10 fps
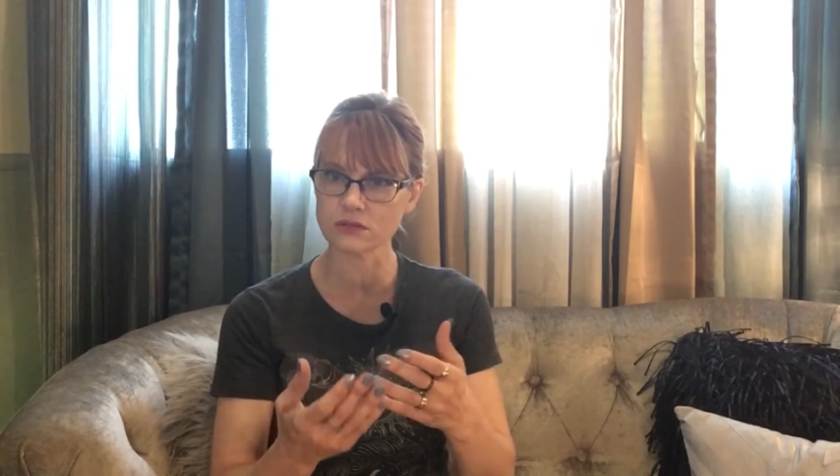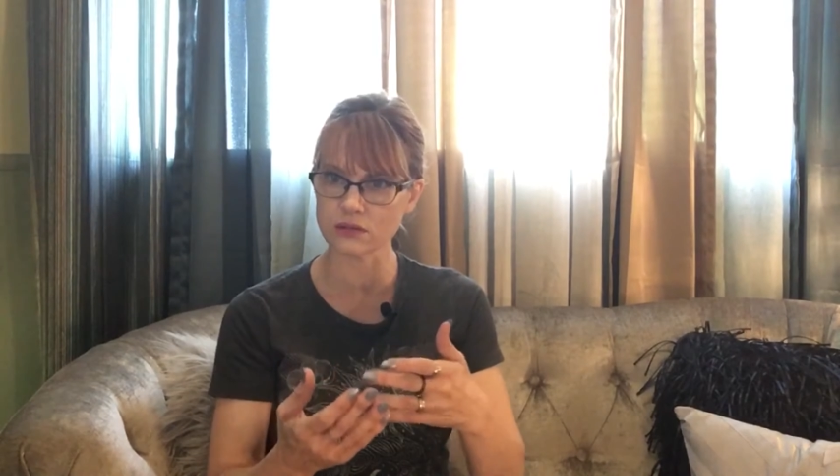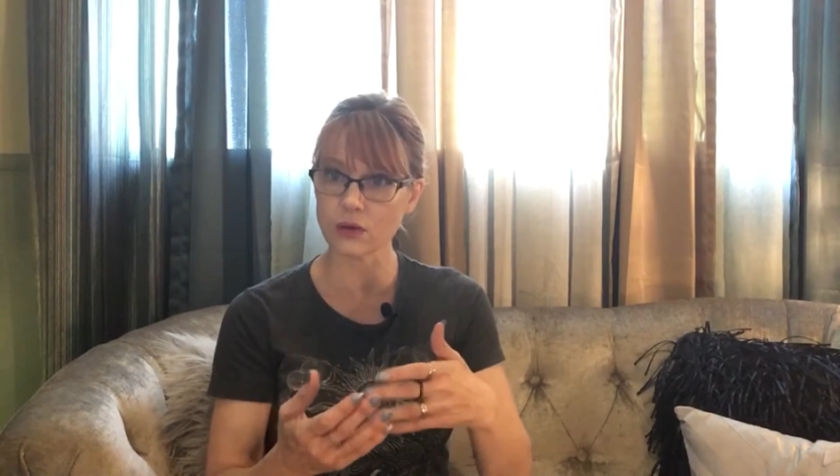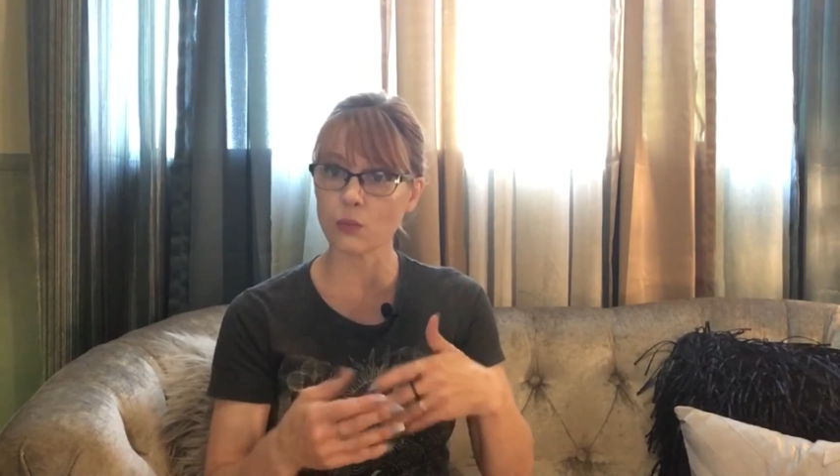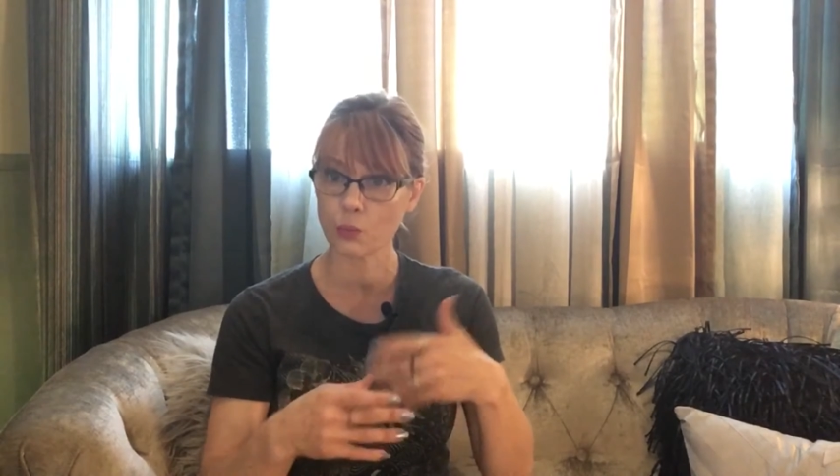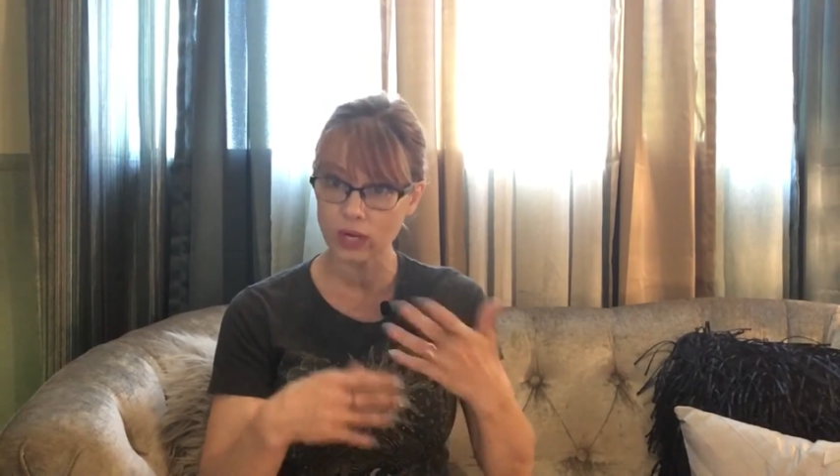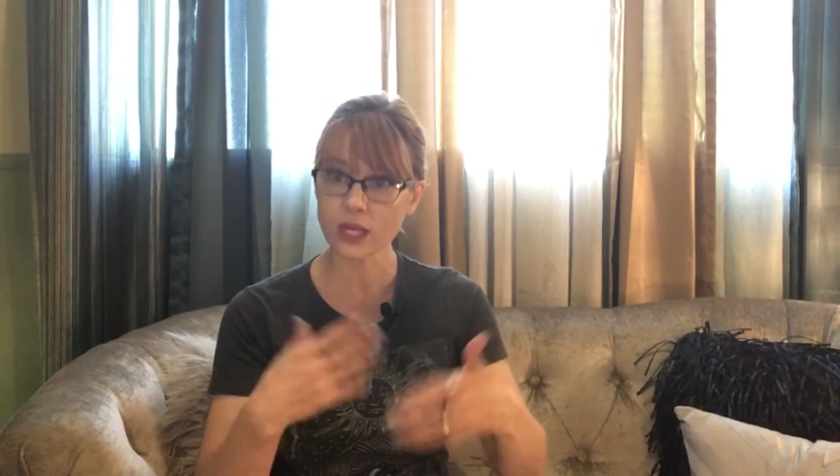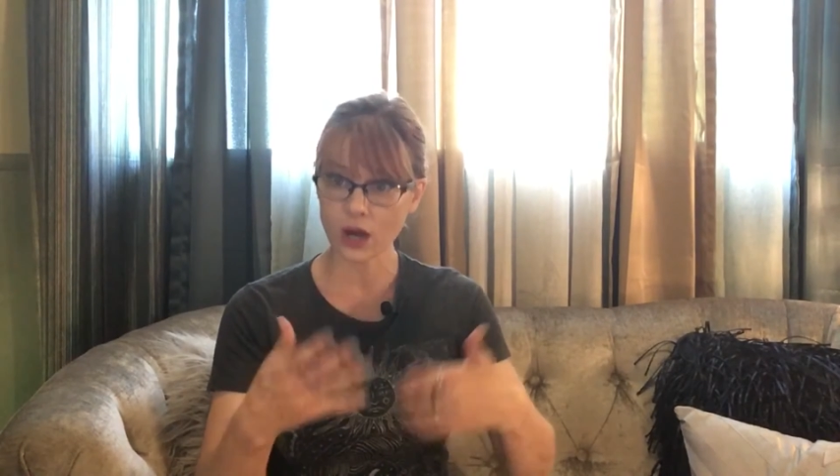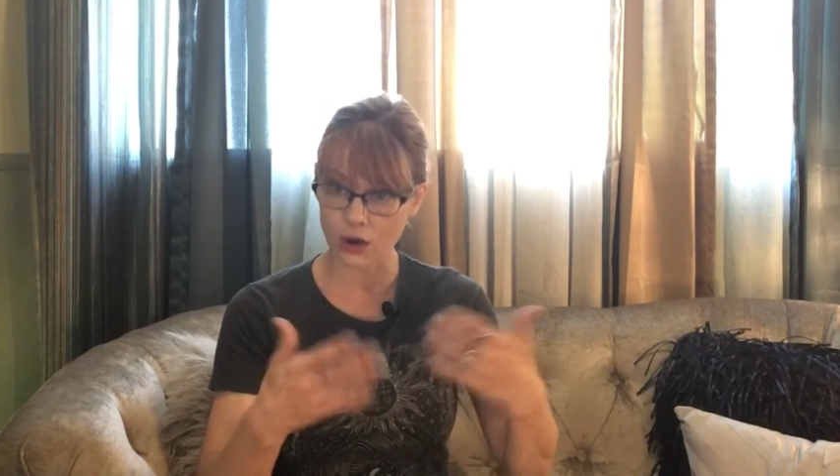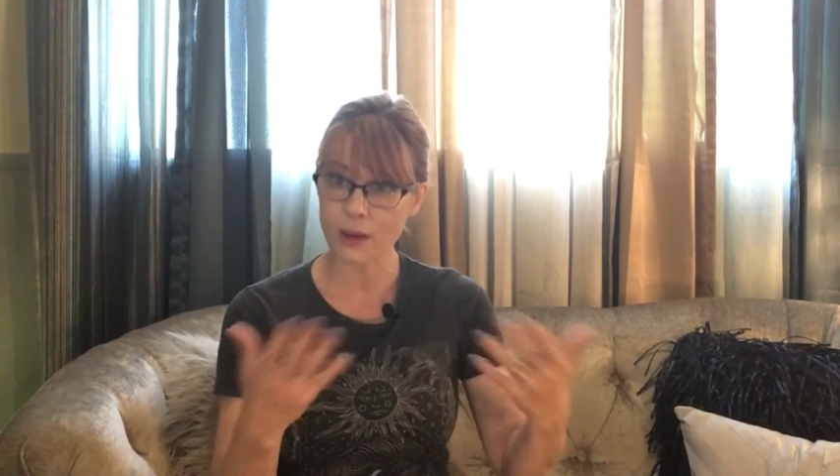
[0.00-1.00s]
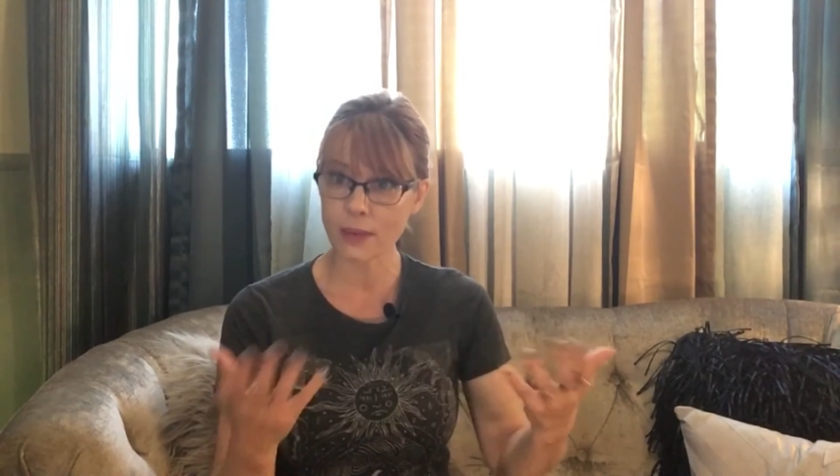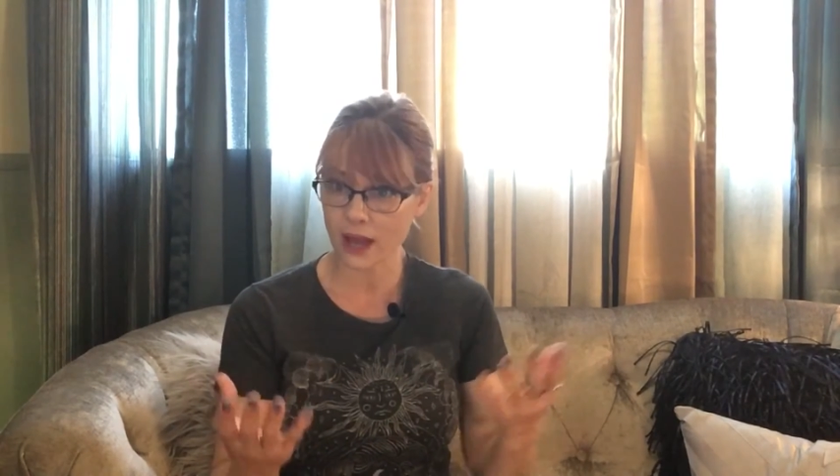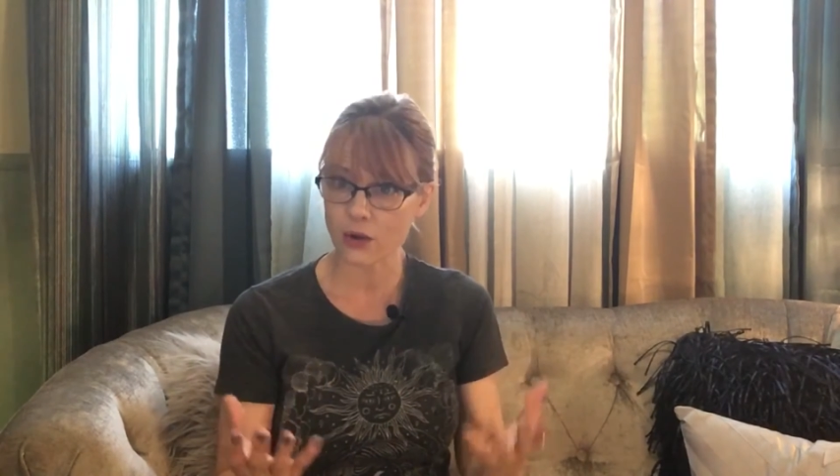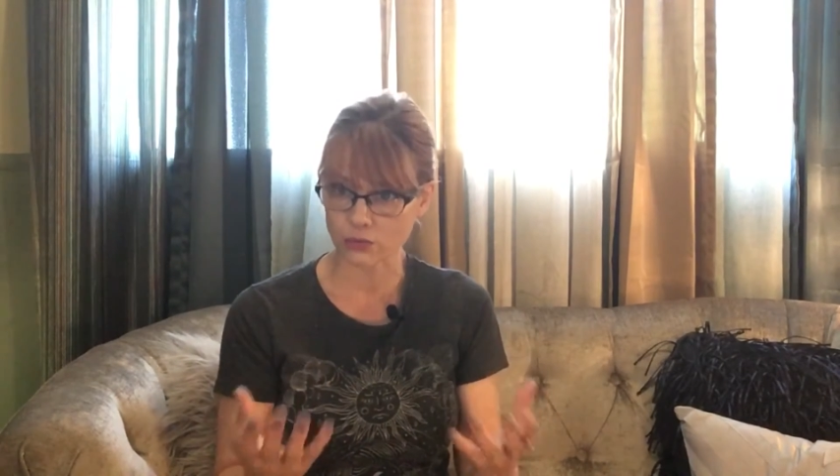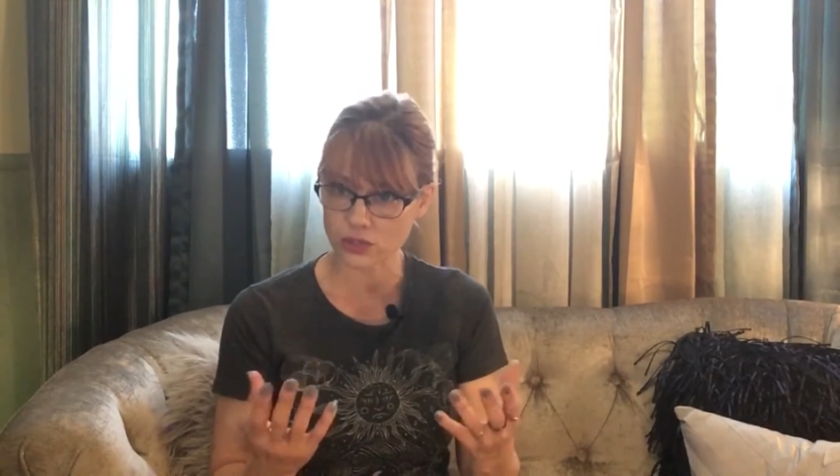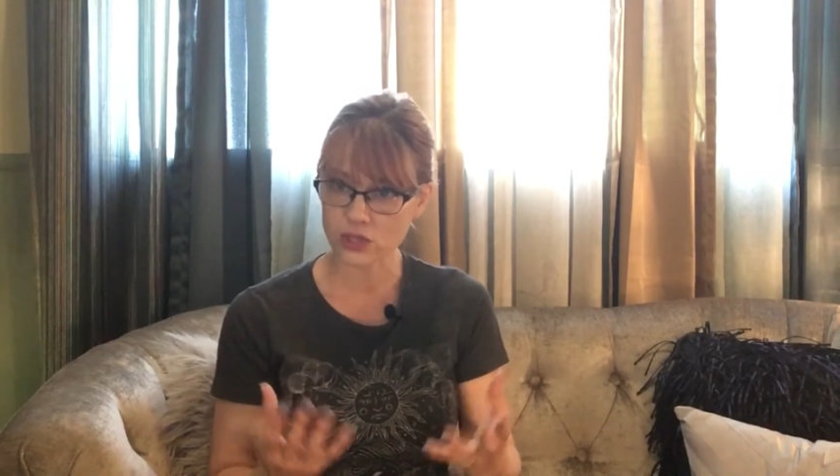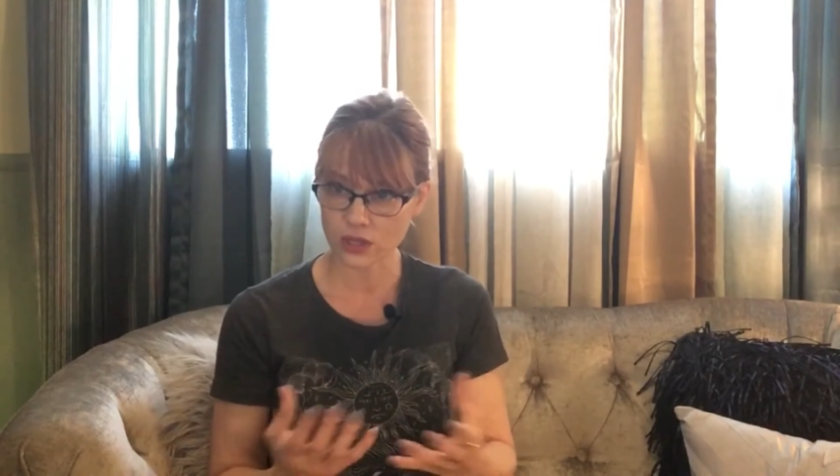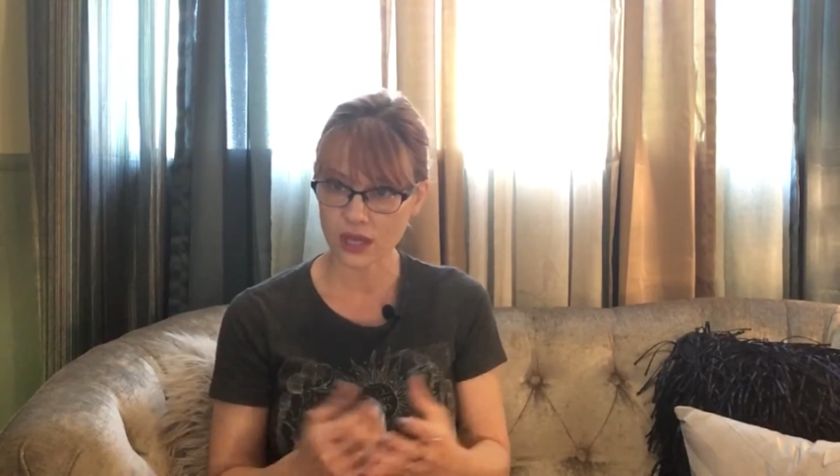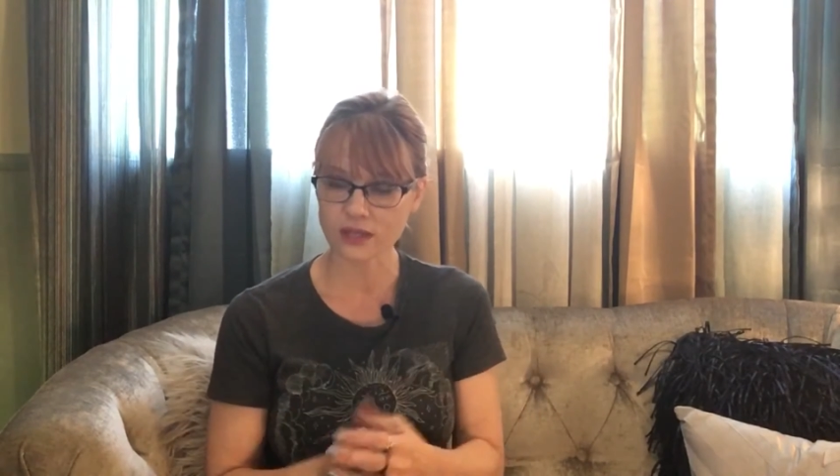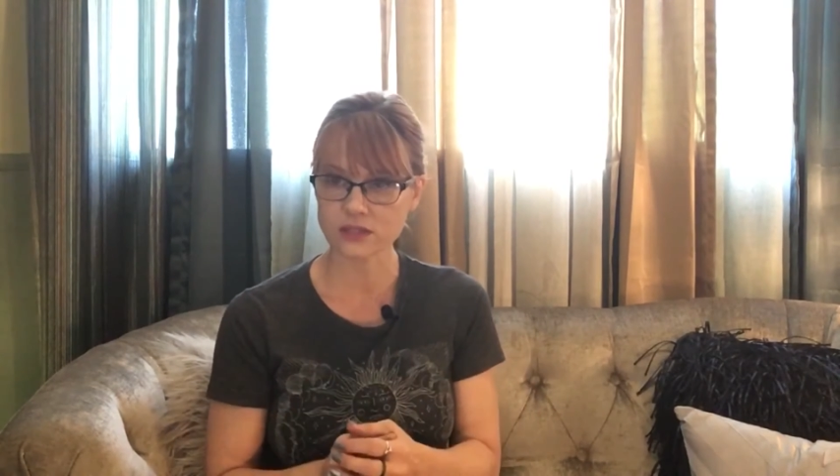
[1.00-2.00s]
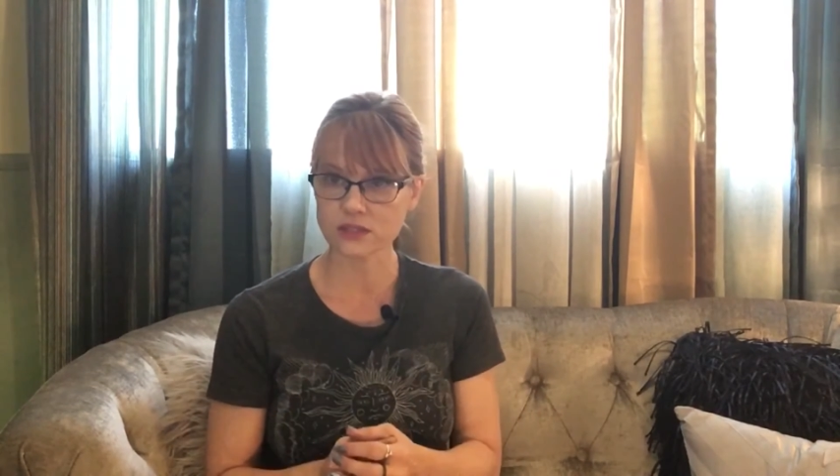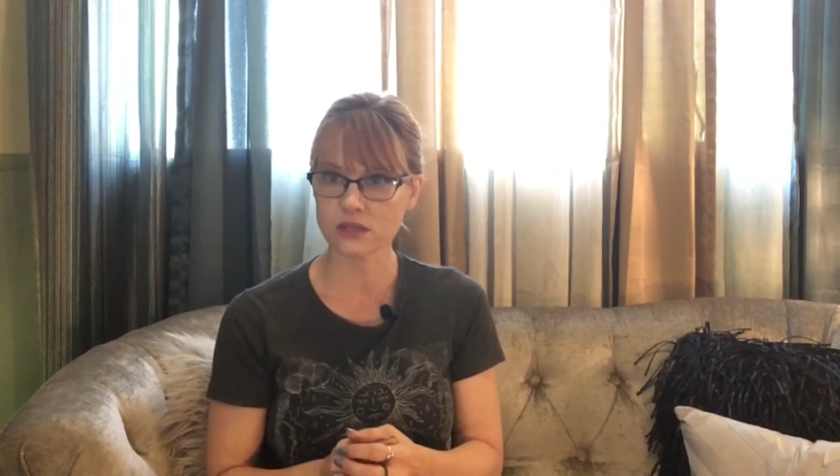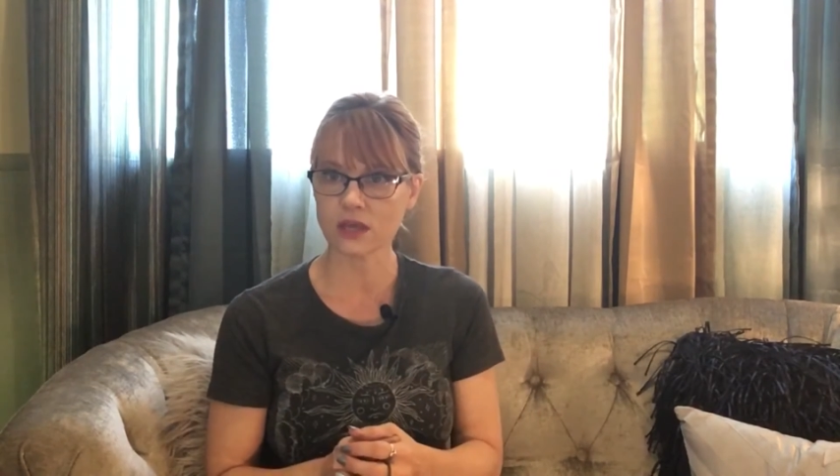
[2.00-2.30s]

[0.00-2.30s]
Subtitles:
that we are about as